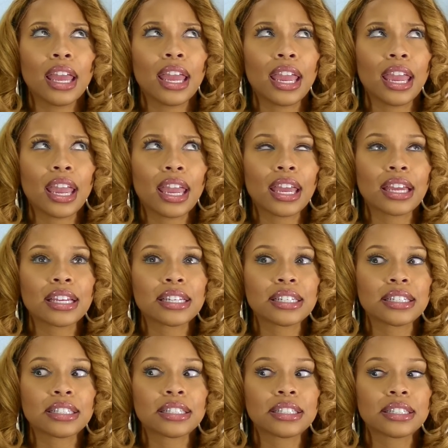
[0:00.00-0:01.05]

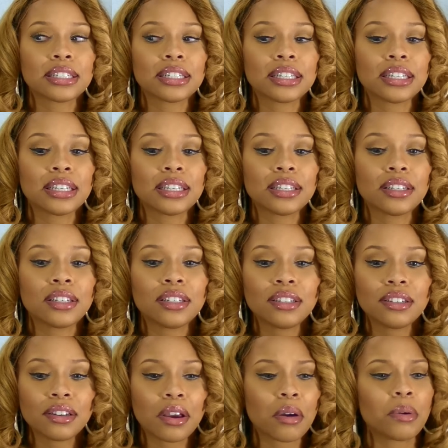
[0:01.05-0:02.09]
and we